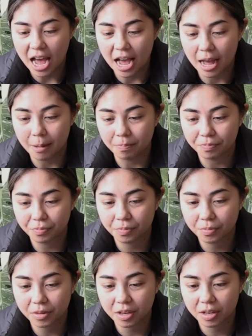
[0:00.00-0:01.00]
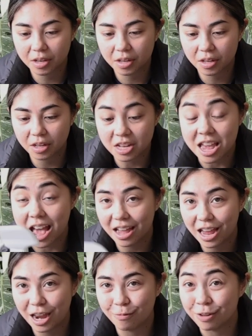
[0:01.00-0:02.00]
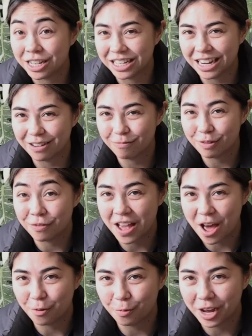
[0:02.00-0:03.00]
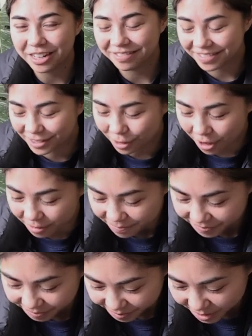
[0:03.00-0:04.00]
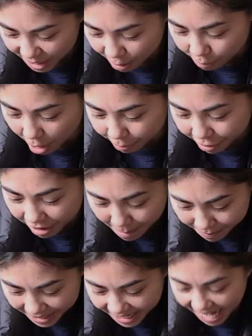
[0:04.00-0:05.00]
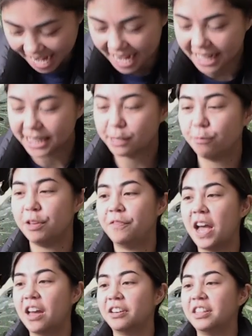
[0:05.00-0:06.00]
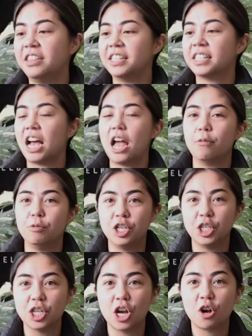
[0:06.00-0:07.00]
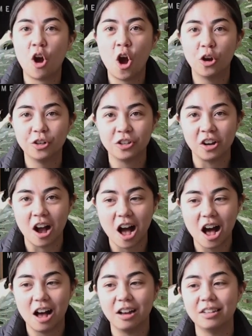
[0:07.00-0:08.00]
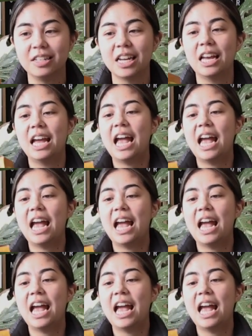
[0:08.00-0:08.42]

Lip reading: Yeah, and we did, we found one. So while we were up in Cairns, we found this guy, which is Conguard.